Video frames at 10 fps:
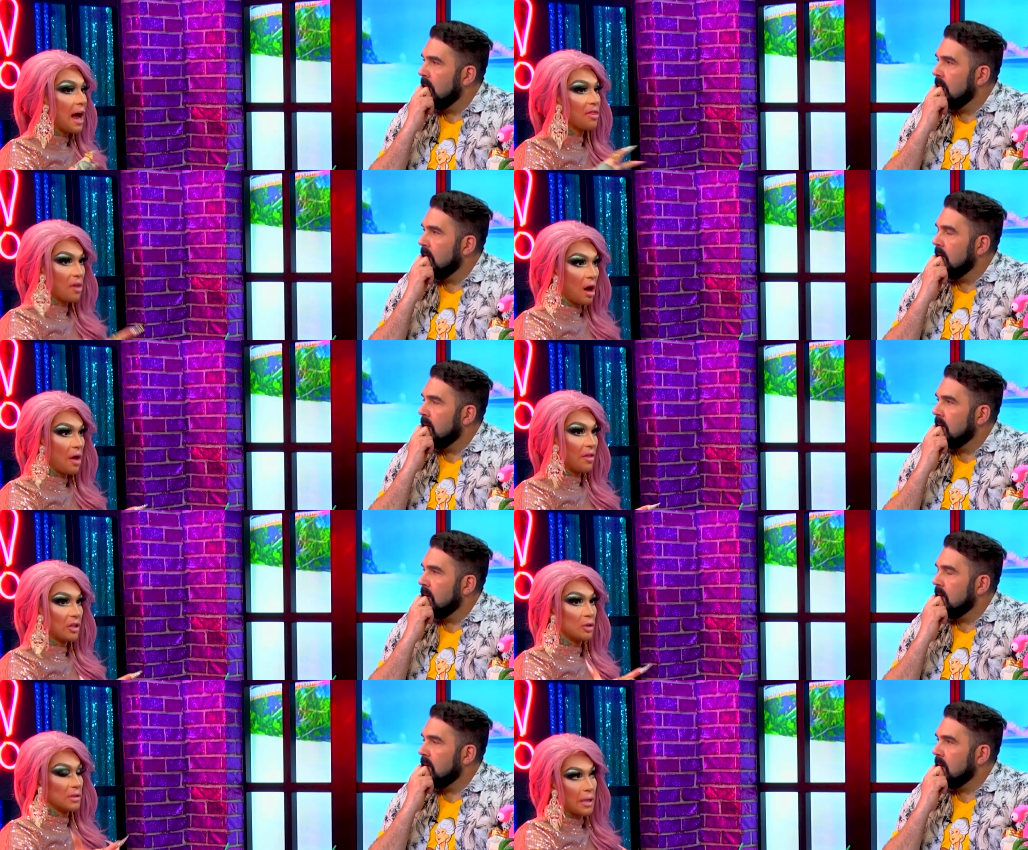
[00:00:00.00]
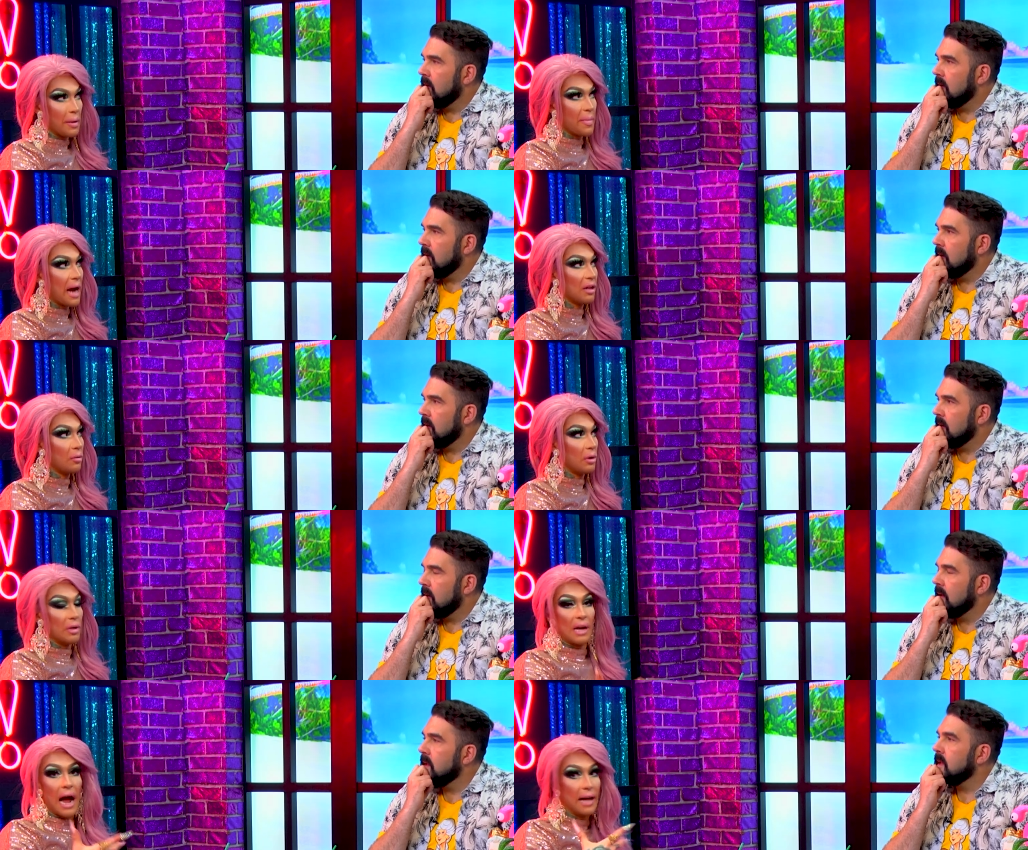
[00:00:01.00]
Speaker 1: I thought that she was coming back to the
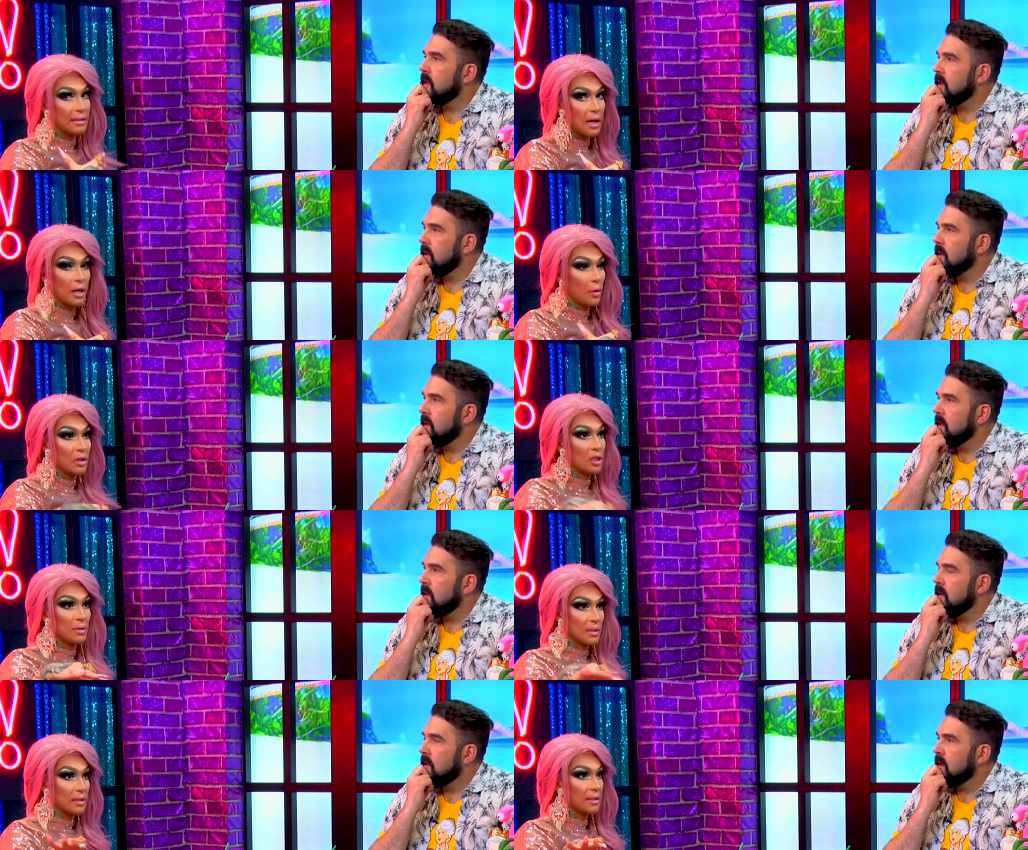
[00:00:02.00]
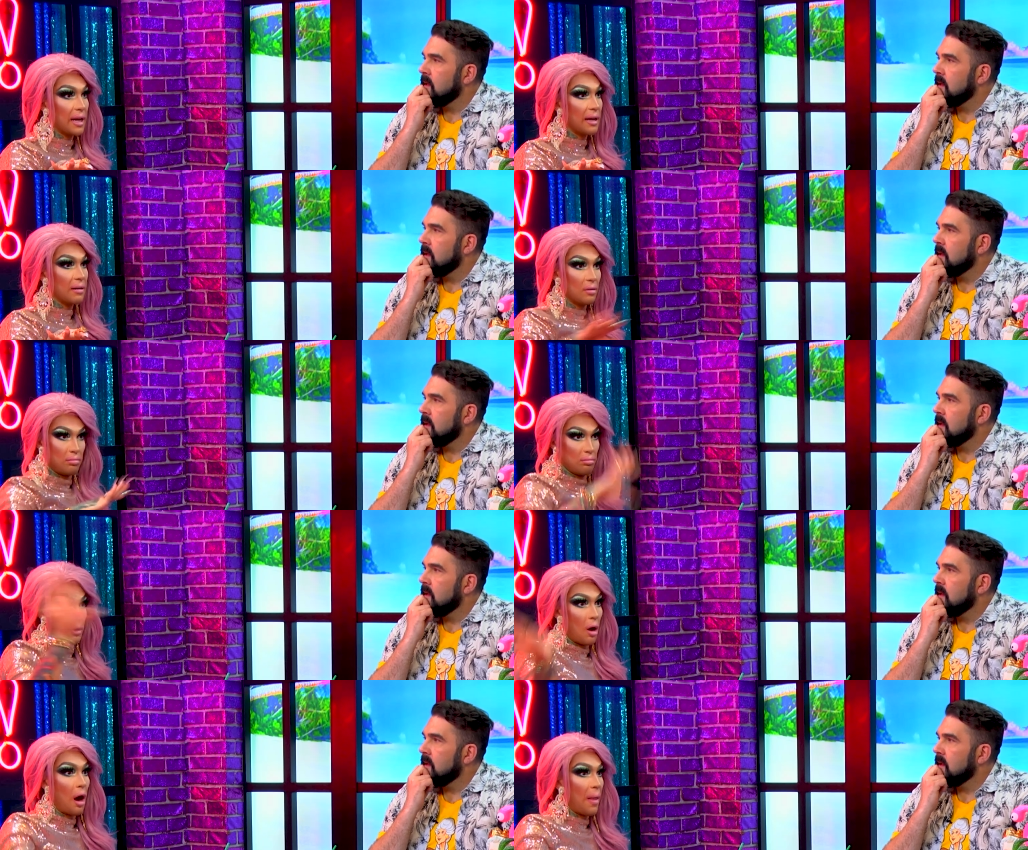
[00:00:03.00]
reunion. I did not know that she was gonna stay
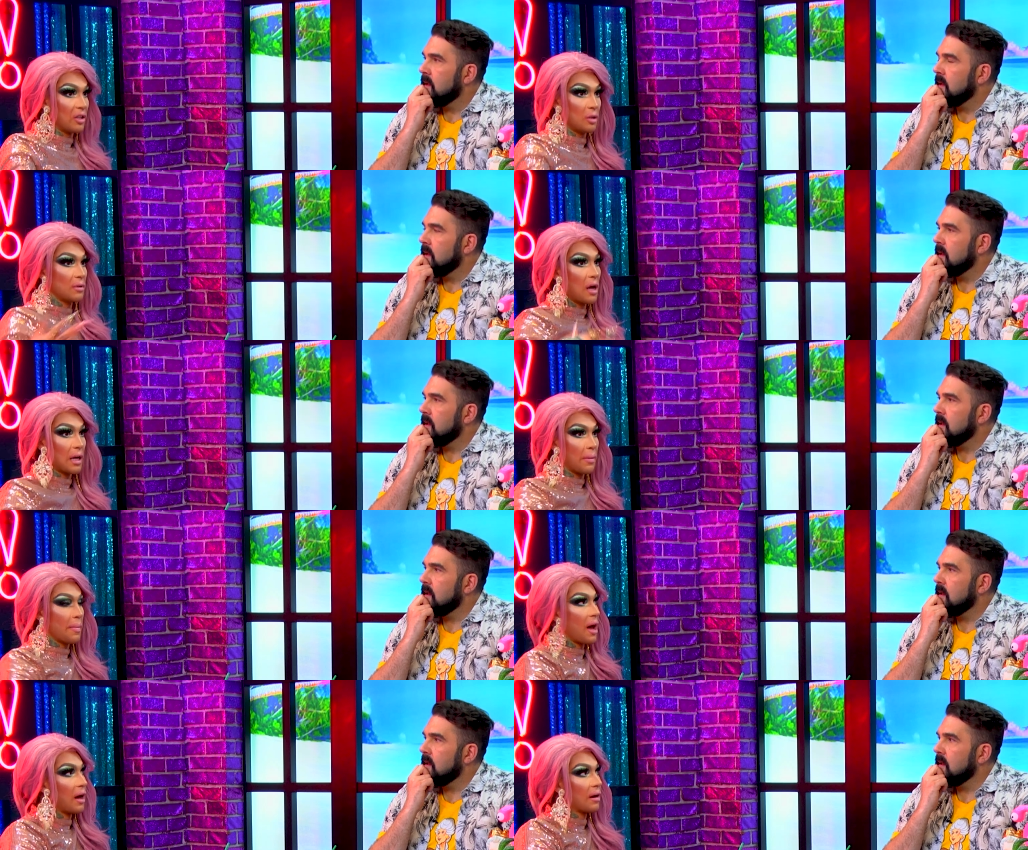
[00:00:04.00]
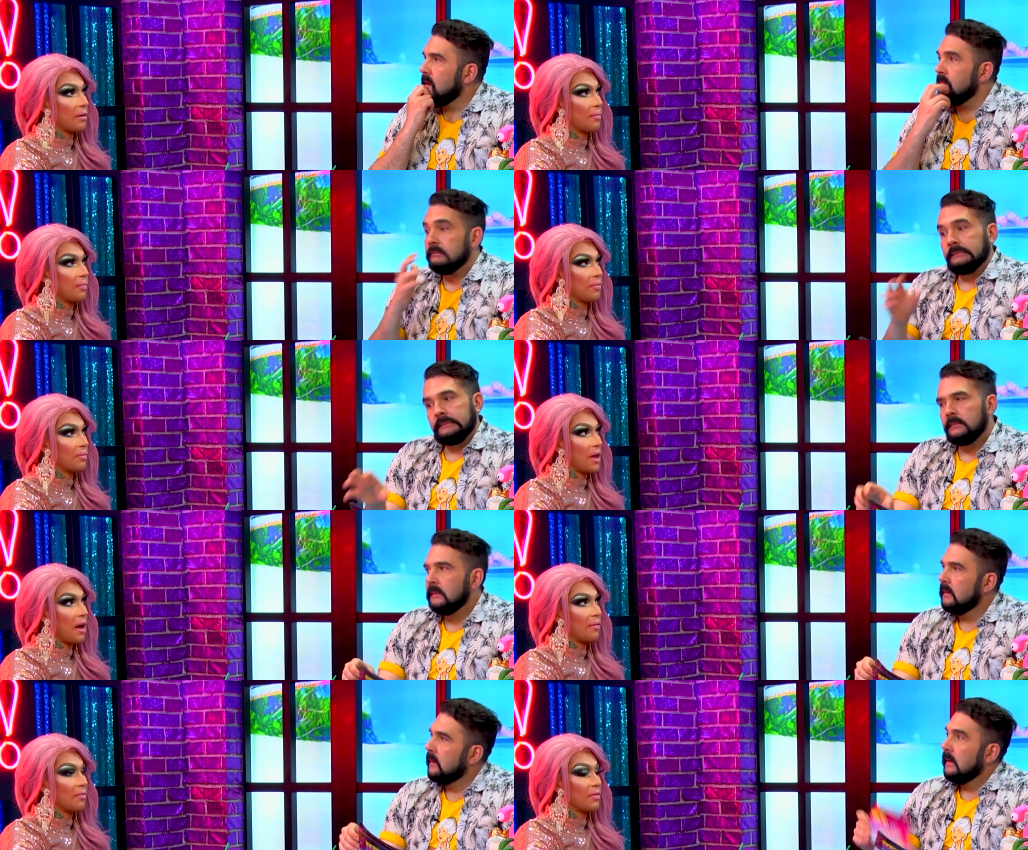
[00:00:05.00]
gone, that she was not coming back.
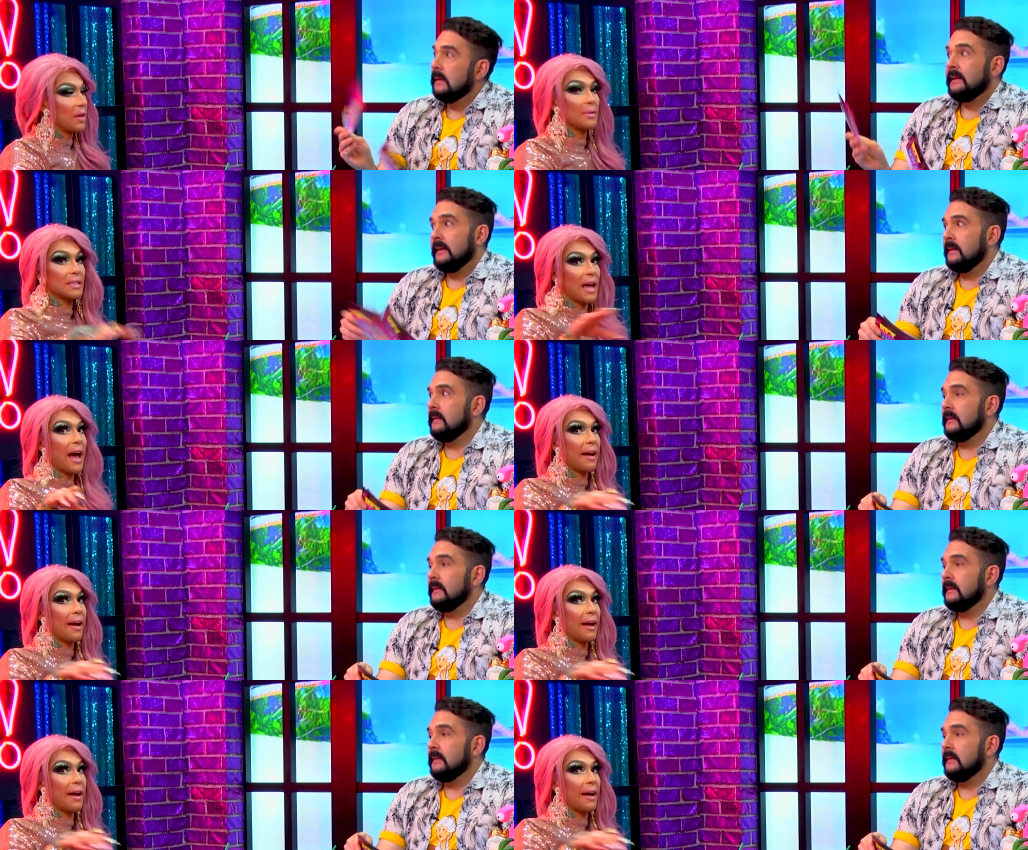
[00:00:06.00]
Yeah, it was